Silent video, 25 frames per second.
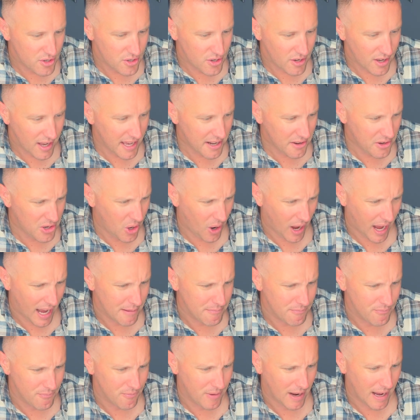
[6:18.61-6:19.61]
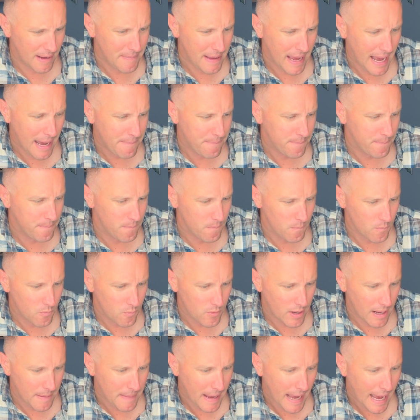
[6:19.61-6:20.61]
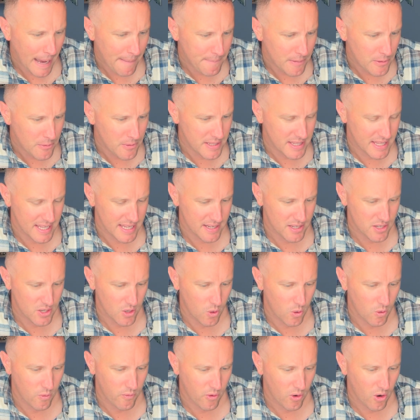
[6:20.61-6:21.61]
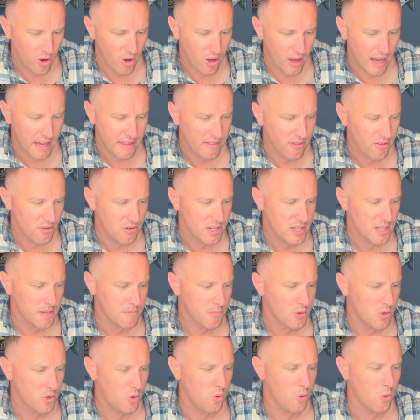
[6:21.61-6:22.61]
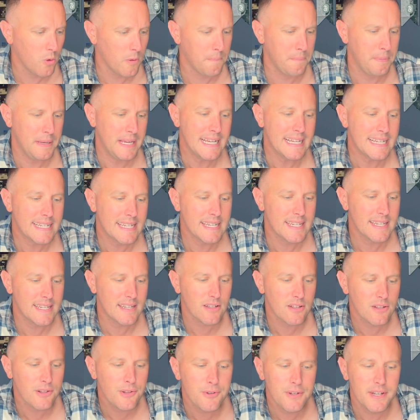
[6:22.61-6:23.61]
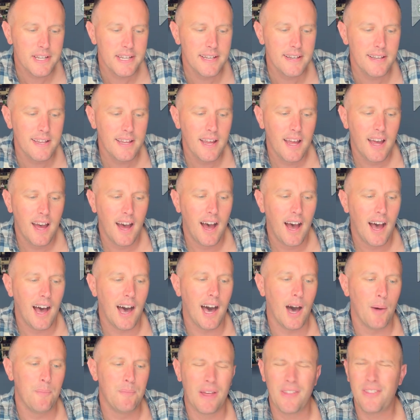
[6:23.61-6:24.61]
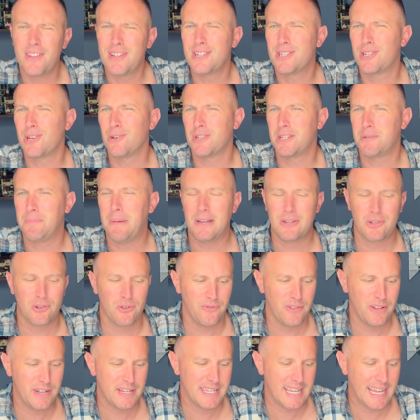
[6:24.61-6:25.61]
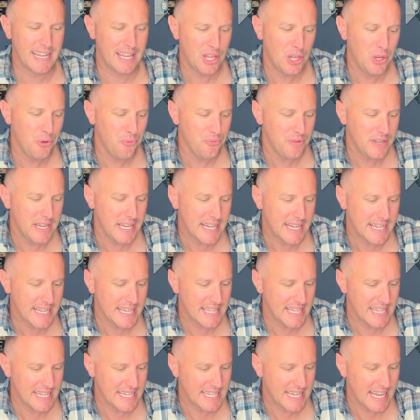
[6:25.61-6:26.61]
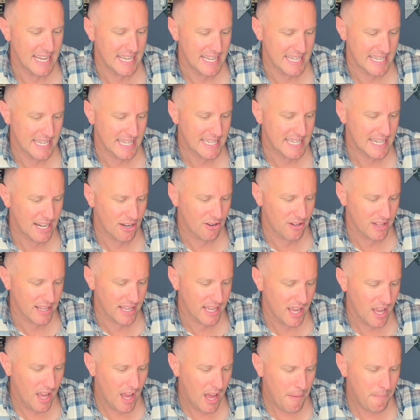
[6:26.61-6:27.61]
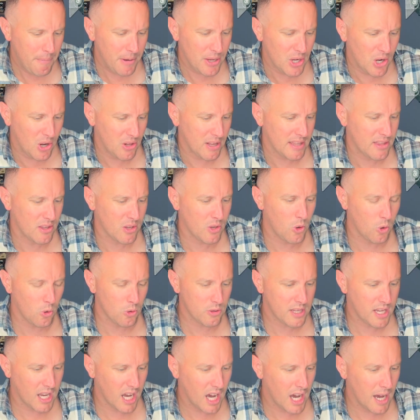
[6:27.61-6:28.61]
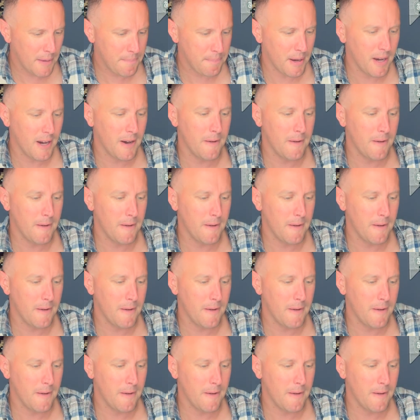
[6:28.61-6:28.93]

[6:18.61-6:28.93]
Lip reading: I don't know. I'm happy with this overall. I think there's some cool pieces included. Nothing so special that is like unique to this set necessarily, but you know, like the gold cup.